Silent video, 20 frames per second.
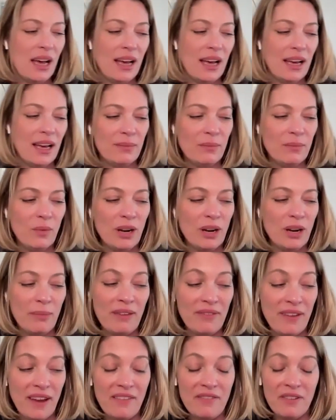One of
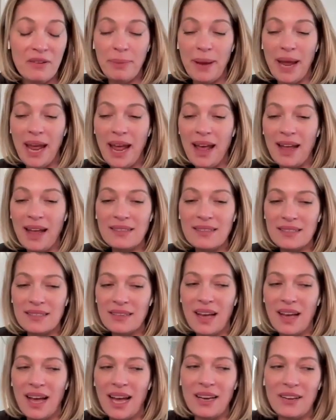my favorite bands
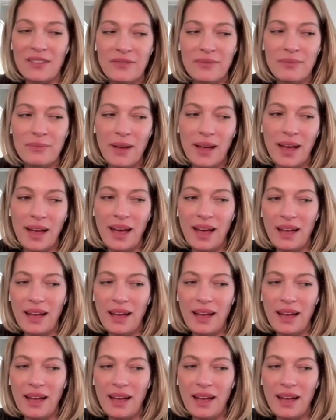is kind of,